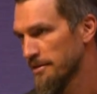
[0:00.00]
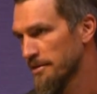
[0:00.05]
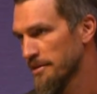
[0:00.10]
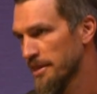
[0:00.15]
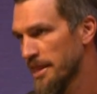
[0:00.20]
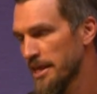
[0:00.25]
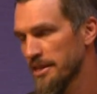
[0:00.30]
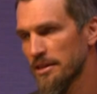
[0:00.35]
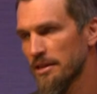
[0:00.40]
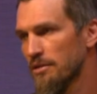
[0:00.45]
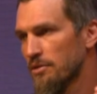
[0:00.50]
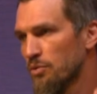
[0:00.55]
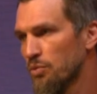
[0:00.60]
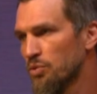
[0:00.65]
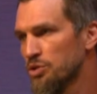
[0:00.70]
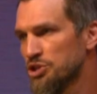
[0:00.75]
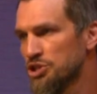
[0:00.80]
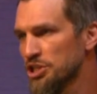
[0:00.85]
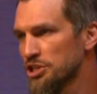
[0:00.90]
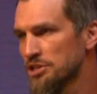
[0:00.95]
that
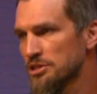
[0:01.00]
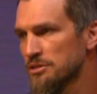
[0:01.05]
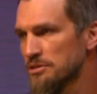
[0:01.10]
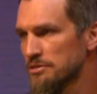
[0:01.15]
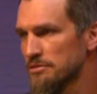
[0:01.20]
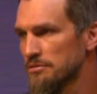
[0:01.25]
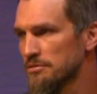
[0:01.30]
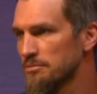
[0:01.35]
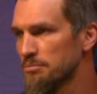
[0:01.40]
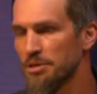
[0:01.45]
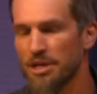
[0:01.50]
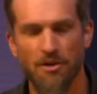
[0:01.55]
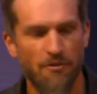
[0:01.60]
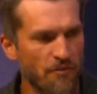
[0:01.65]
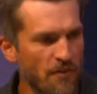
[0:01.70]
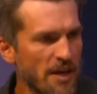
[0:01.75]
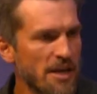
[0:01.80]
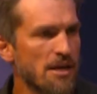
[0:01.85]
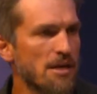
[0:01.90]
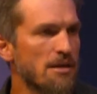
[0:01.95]
would just be
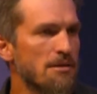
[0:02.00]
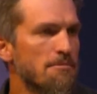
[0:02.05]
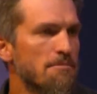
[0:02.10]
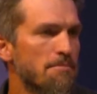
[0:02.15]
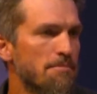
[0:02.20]
offended?